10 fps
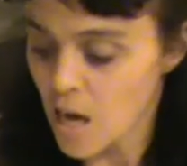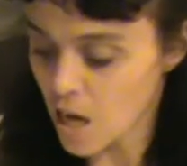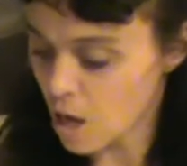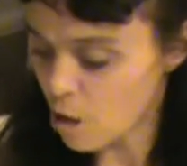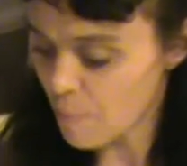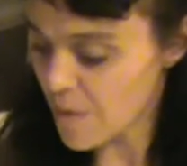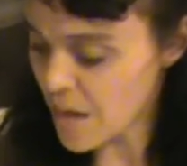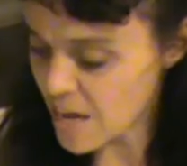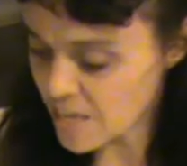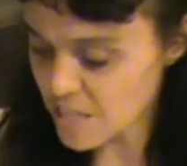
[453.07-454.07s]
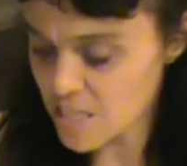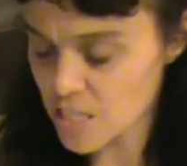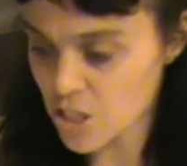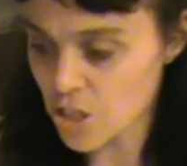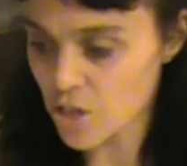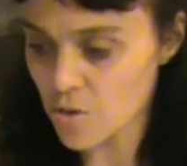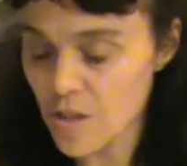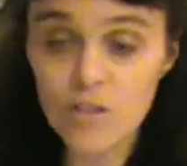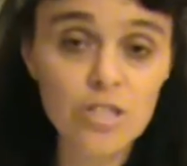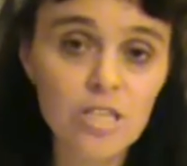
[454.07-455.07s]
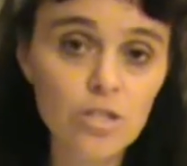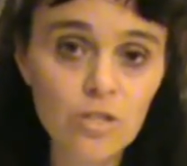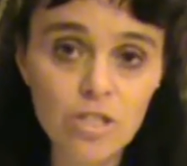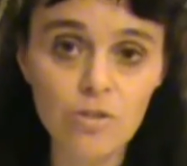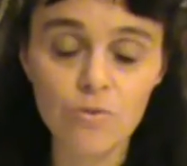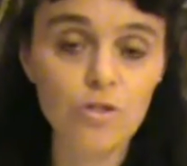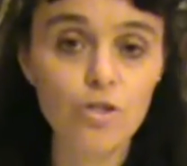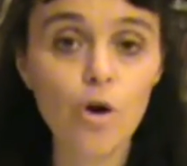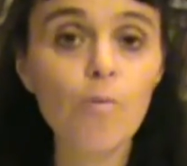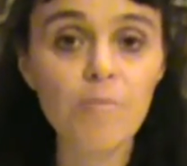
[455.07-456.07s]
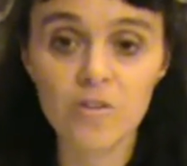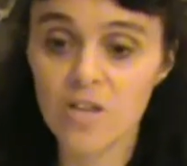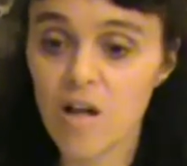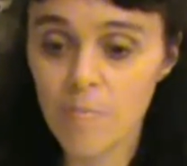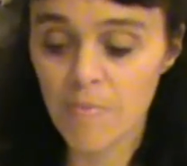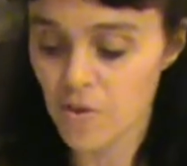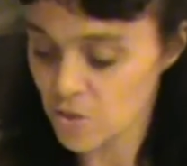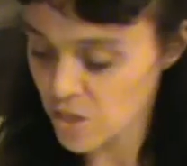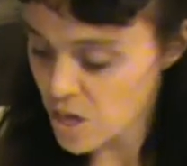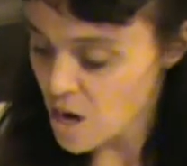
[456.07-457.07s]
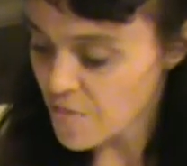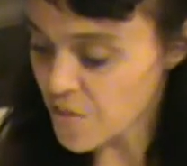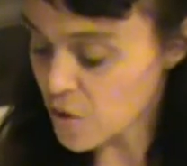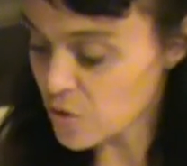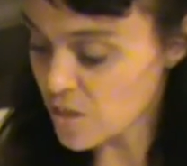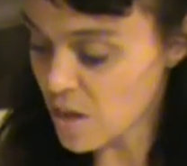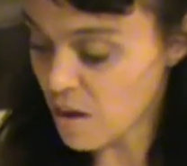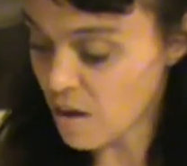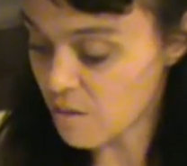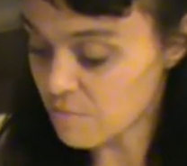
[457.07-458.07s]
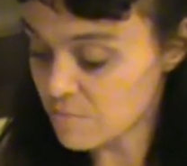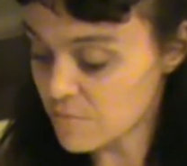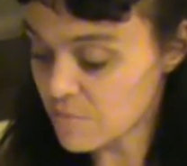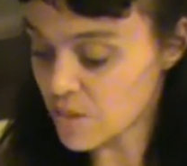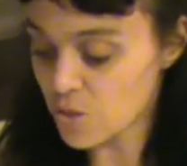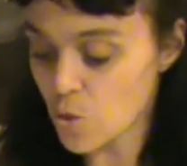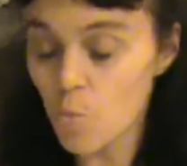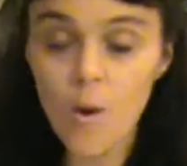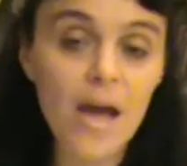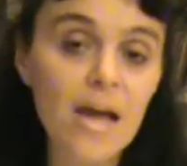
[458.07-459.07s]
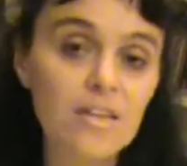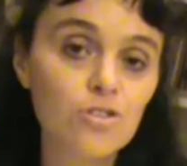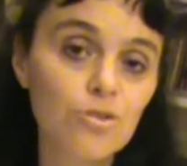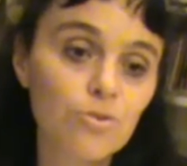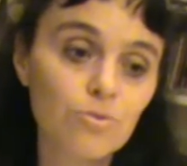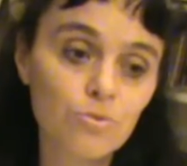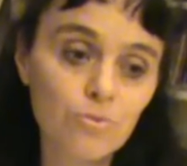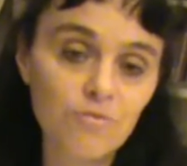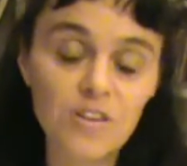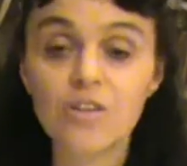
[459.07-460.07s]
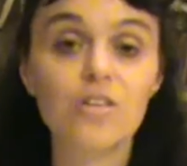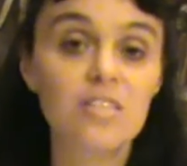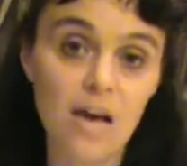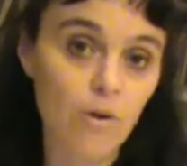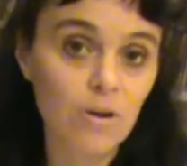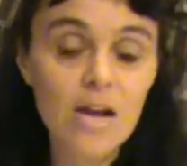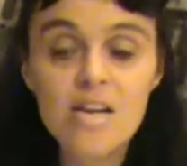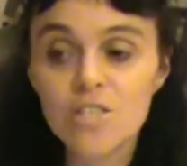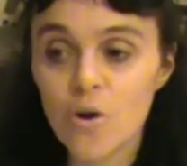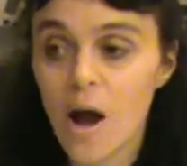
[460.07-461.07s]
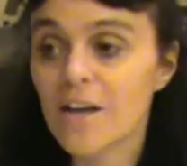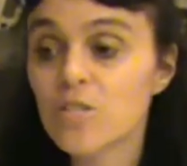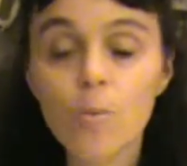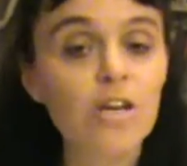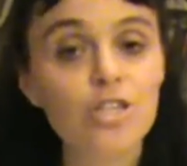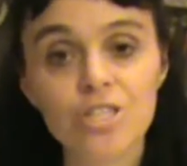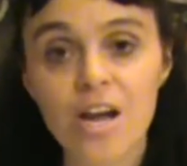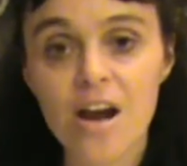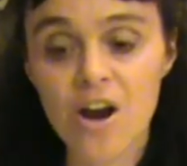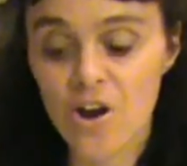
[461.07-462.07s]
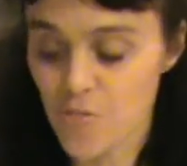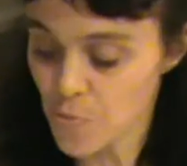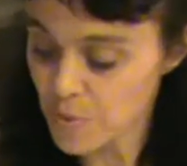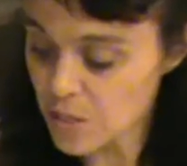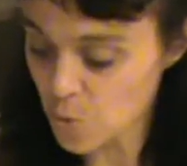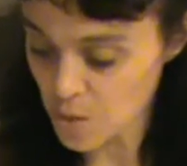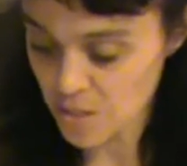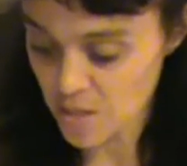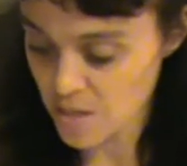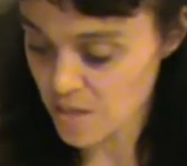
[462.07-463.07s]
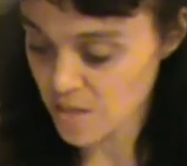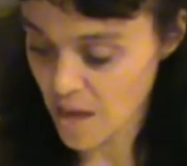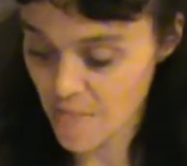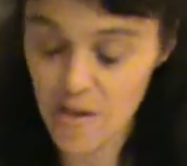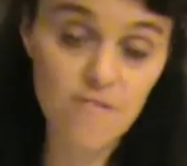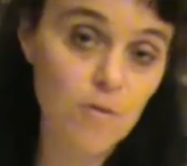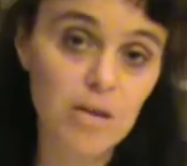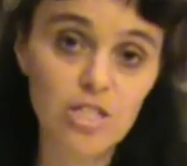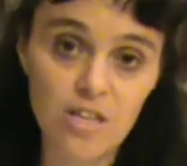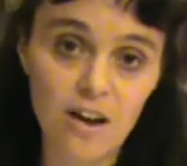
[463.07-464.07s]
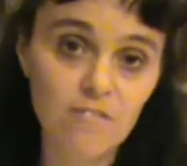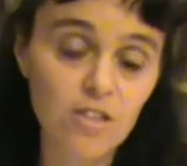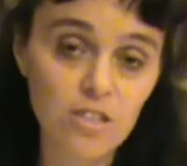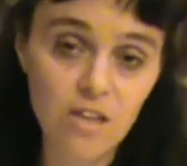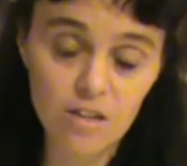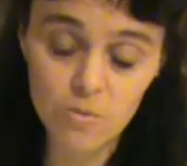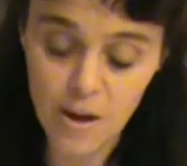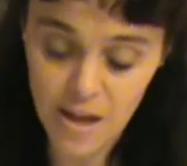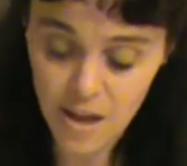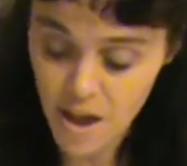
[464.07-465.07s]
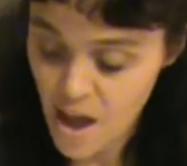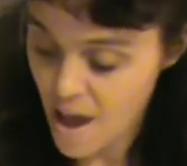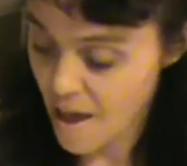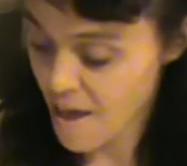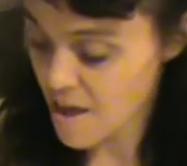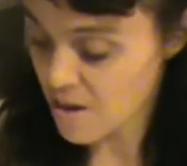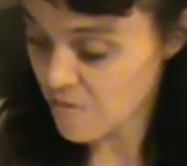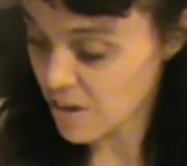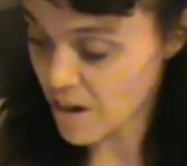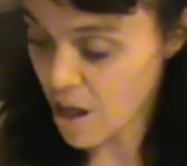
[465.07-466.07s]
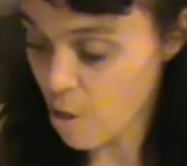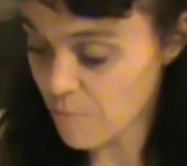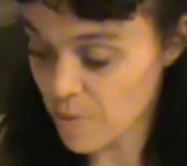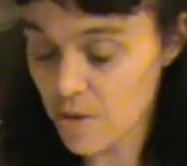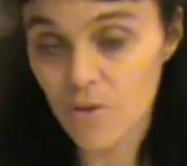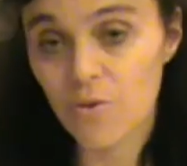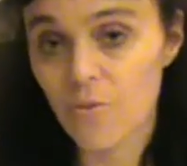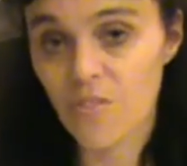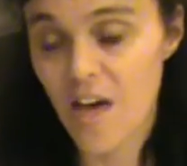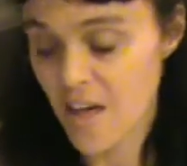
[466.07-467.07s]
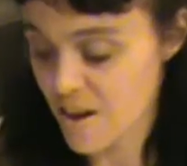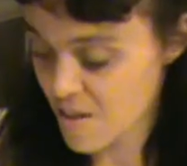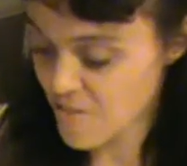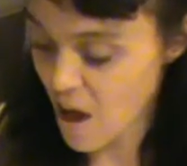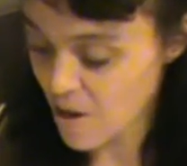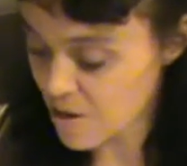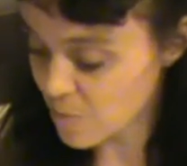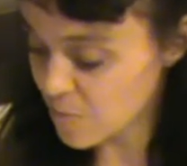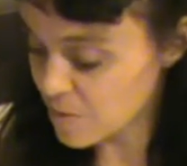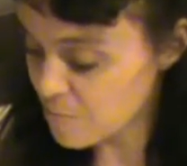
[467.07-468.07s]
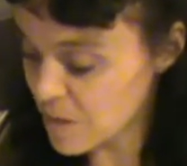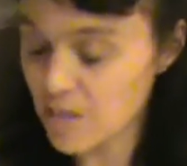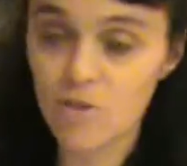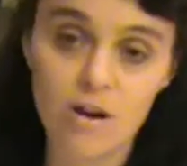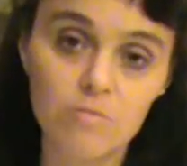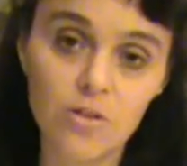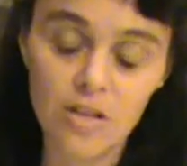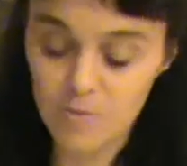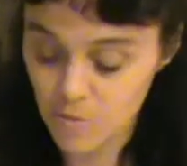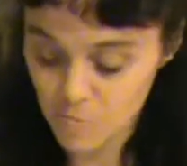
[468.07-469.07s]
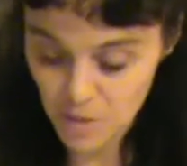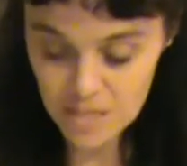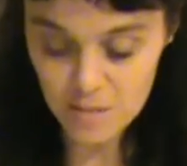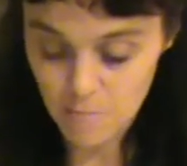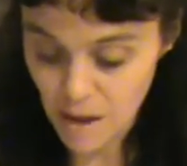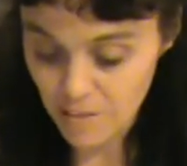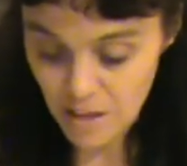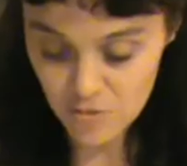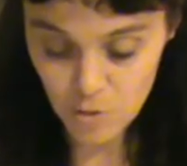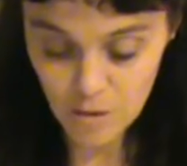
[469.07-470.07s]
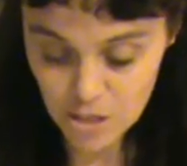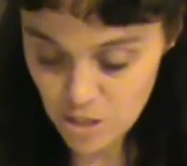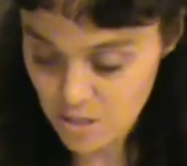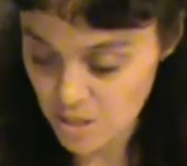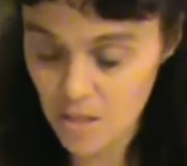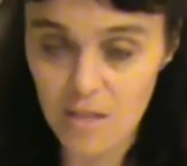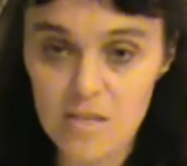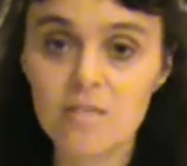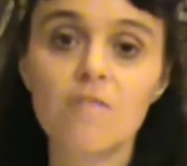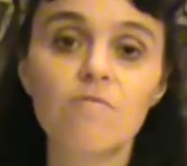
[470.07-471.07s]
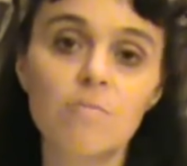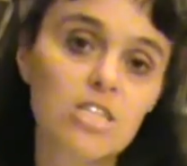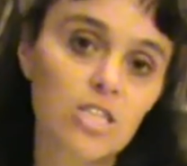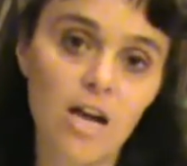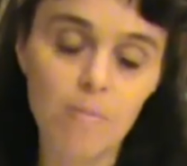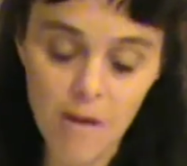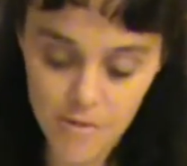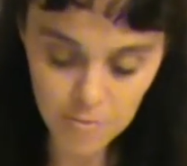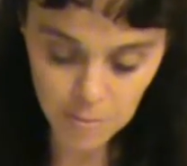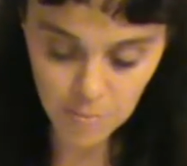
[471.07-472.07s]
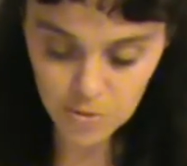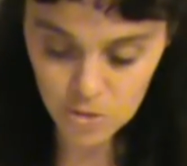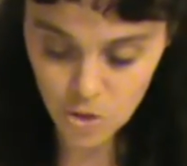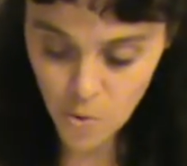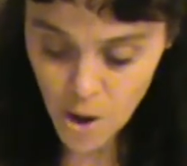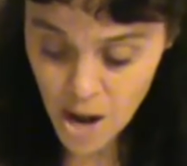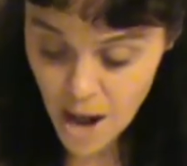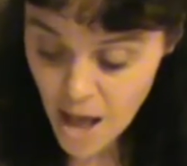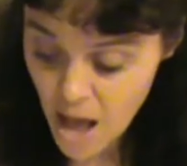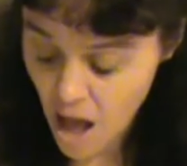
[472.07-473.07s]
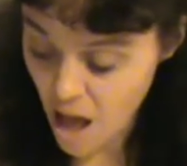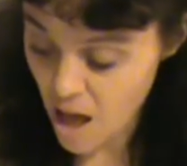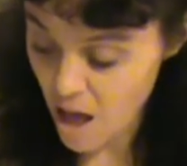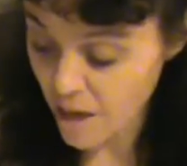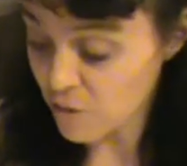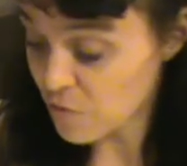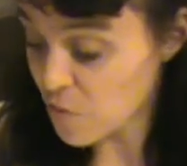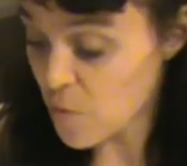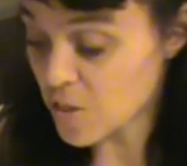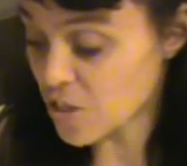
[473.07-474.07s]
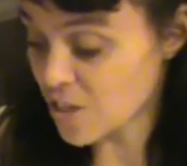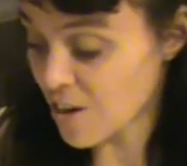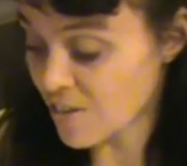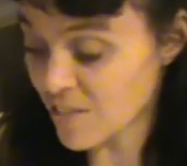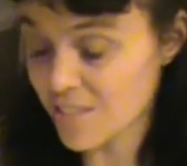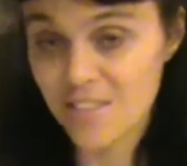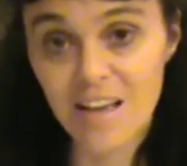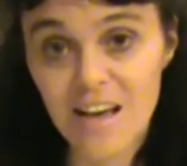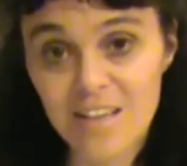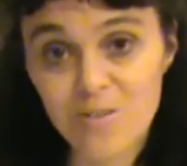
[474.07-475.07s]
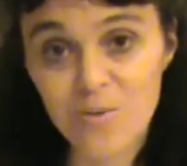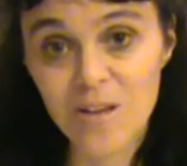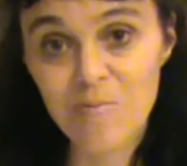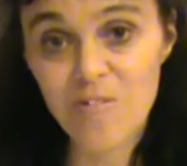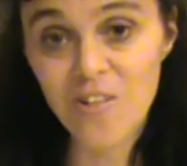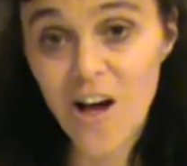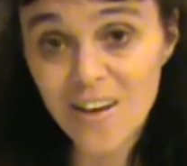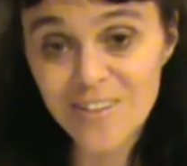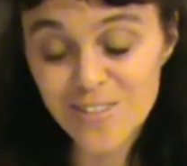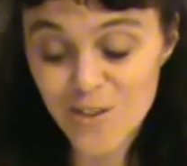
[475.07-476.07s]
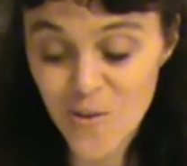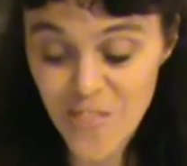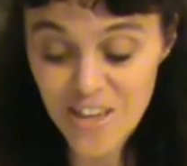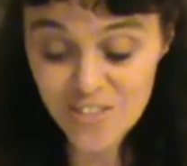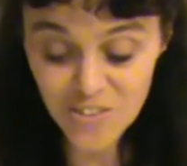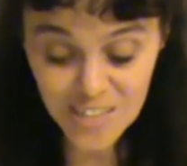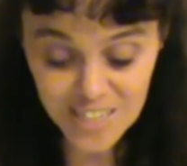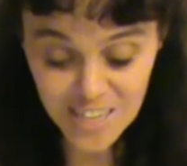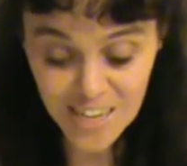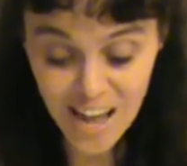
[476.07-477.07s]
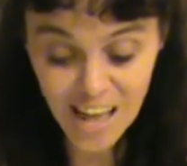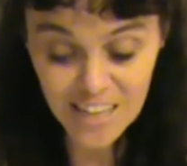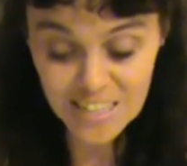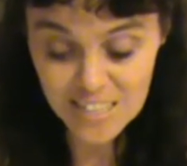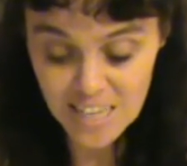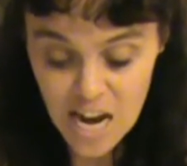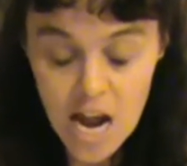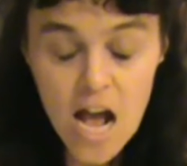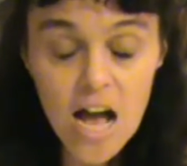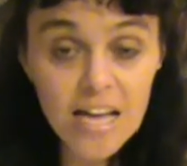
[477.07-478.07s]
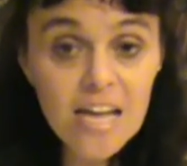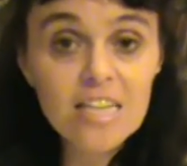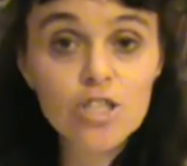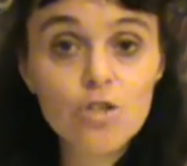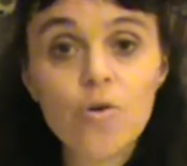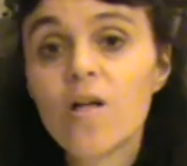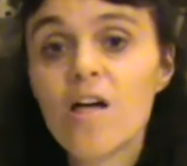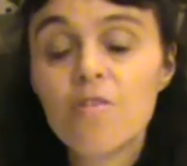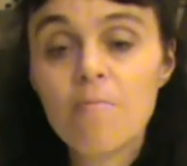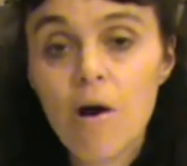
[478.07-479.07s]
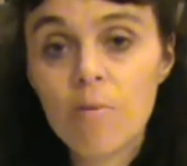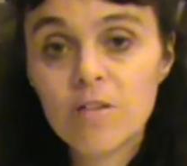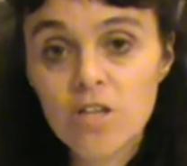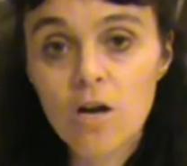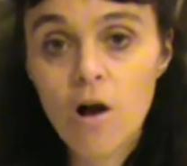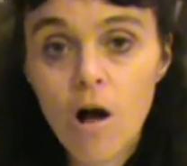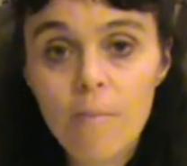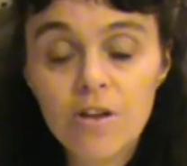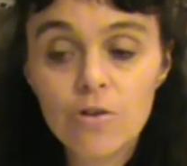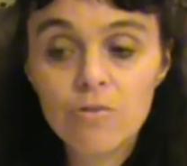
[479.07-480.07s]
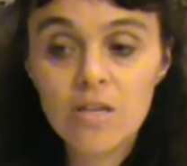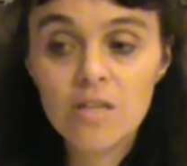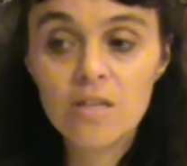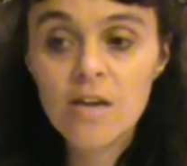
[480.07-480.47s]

Um, and so, and there's things you can do. There's hope, there's help, there's there's um, there's a way to figure this out. So I just want to share the resources and the information that I've learned along the way, and if it can help you, then that would be incredible. It would bless my life so much to see this information help other people. So uh, I look forward to sharing this as we move along. So thanks for listening. And again, it's totalhealthempowerment.com and you can,